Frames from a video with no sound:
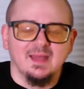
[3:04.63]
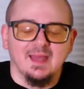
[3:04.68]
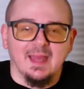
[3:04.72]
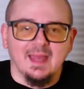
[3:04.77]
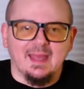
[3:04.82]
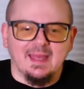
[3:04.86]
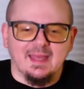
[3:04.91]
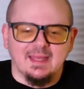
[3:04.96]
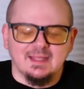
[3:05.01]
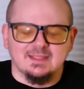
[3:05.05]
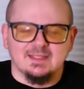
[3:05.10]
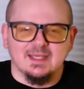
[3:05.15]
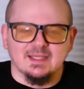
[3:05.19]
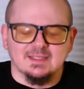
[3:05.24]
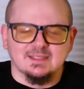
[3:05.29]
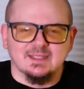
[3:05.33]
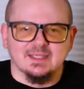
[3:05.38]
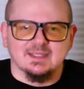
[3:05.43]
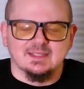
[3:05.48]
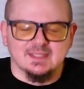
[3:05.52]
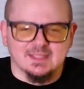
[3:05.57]
It
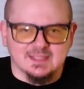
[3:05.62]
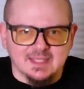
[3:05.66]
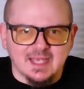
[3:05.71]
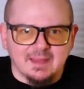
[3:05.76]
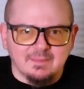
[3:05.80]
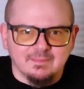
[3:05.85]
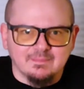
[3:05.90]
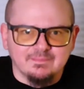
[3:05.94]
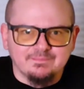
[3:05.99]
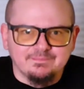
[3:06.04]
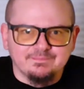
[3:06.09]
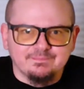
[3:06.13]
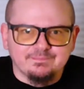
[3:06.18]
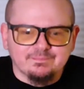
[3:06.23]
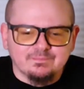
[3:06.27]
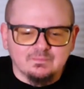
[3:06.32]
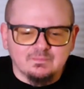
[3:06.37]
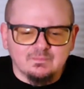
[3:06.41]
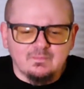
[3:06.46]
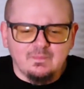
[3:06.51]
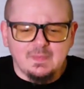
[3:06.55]
tastes like the same.
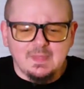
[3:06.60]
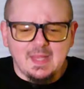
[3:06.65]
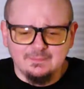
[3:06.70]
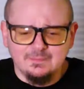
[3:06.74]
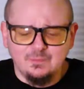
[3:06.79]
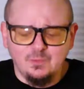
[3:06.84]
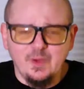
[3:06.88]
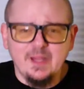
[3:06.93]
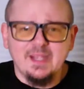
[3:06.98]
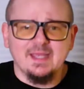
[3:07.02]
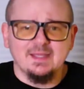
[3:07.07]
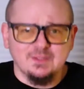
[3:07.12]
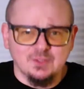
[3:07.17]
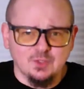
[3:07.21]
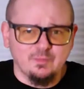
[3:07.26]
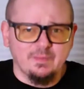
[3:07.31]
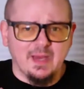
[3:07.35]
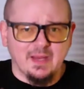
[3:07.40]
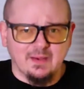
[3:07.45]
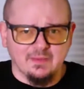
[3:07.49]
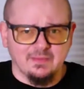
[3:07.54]
We can do
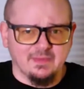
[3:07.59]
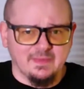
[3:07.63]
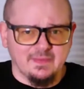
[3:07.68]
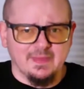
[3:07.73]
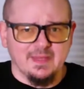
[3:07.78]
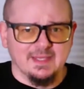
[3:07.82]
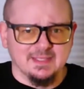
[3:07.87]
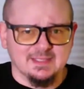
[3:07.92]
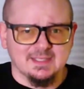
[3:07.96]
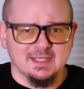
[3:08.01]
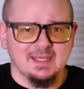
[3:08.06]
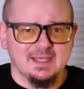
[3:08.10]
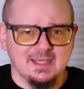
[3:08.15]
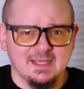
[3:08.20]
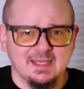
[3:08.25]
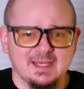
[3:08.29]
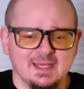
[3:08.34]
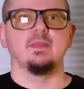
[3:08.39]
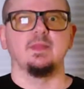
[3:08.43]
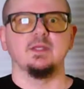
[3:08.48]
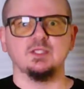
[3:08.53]
better than this.
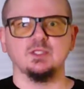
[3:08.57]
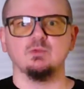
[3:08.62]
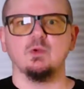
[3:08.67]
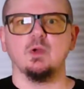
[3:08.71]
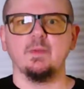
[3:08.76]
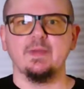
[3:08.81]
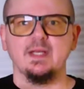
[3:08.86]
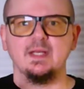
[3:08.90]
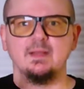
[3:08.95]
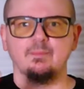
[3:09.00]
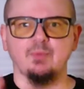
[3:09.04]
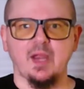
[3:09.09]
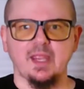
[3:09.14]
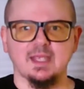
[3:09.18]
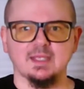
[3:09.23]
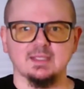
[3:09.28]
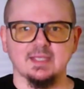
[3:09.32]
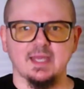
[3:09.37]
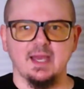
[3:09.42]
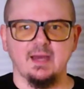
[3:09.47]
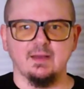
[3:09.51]
This is where we need to break
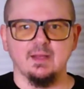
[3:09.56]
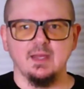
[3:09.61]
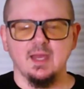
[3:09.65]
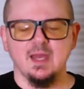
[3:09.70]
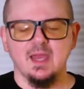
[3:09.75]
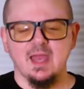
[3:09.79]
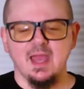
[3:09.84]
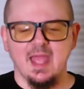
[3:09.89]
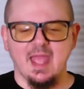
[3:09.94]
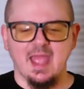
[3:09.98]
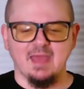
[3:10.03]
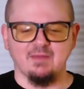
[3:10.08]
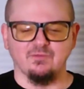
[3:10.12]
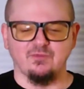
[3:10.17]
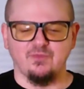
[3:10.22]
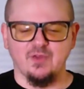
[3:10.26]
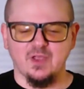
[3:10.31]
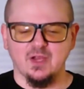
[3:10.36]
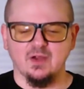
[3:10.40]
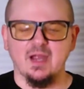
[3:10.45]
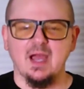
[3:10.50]
it down and
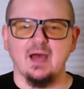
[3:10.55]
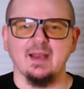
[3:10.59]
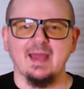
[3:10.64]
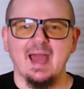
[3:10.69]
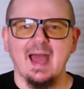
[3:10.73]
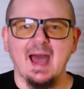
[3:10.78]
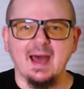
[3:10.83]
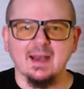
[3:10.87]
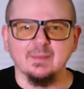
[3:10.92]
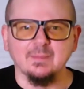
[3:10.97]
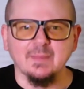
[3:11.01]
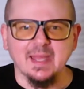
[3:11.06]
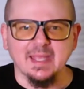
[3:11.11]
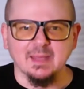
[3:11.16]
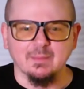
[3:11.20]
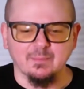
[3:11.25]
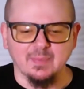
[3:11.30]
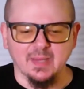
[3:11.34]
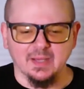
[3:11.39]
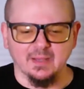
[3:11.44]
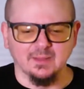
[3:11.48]
figure out how to make
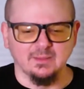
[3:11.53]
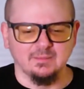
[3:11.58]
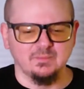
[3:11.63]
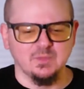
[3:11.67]
it better.